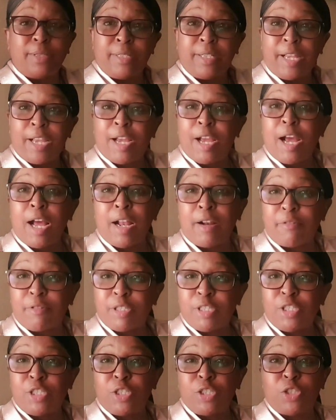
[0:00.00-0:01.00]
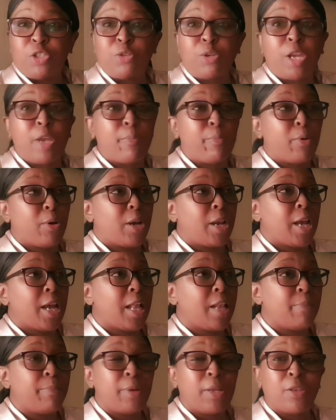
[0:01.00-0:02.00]
the courage to keep on
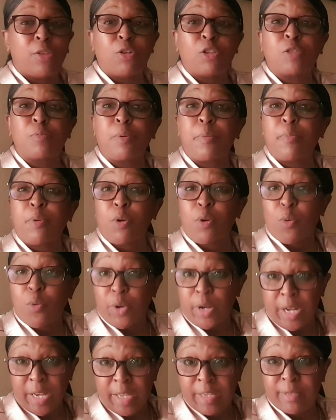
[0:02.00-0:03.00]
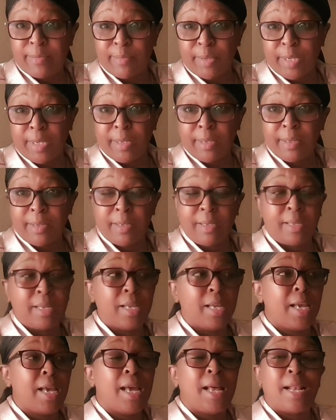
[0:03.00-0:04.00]
helping those people who need me,
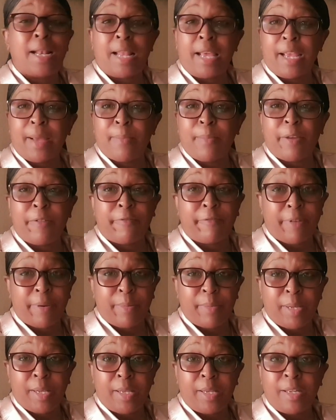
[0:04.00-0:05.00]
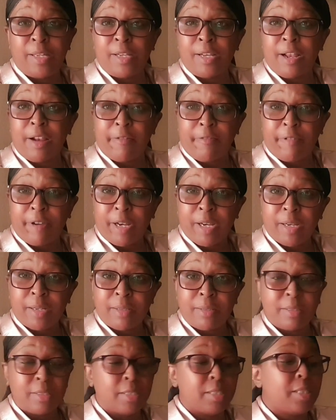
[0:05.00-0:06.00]
like my family in
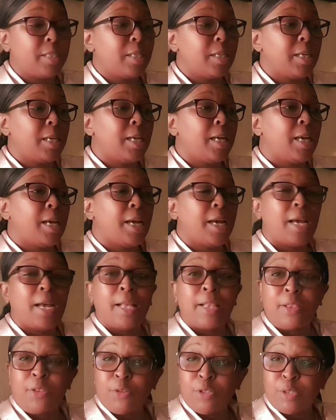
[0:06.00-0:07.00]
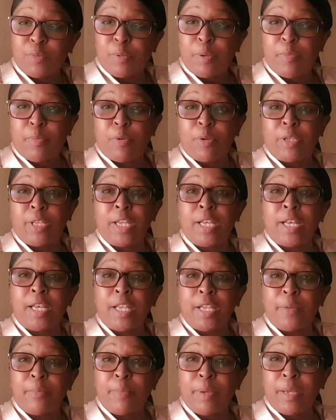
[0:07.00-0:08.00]
Africa. Those people, they
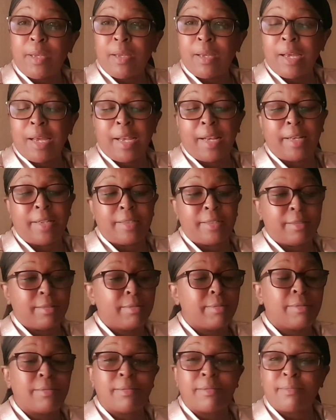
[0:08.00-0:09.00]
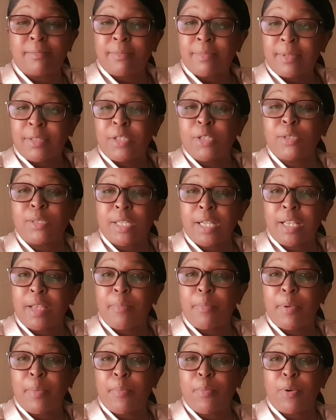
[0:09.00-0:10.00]
need me, and those are
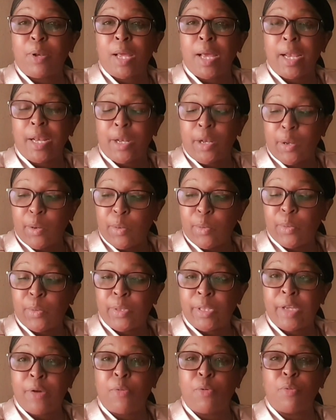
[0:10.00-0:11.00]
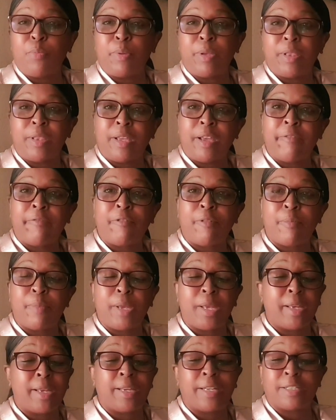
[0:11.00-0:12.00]
the people I know they will be there for
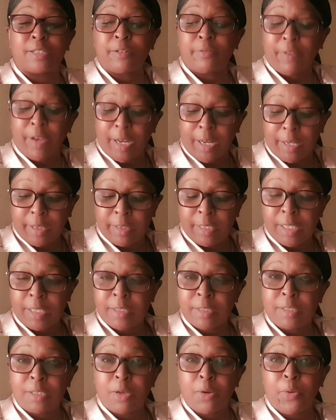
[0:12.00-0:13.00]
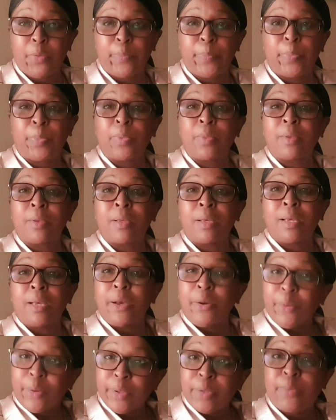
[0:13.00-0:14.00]
me in case of anything. So
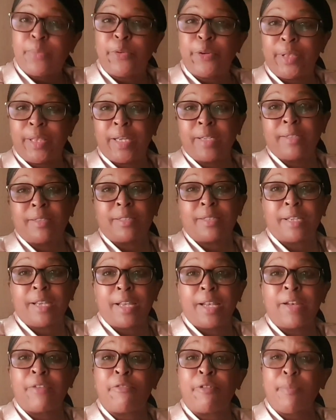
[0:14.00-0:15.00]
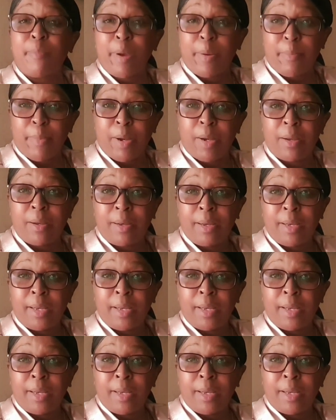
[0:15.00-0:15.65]
with that said, remember,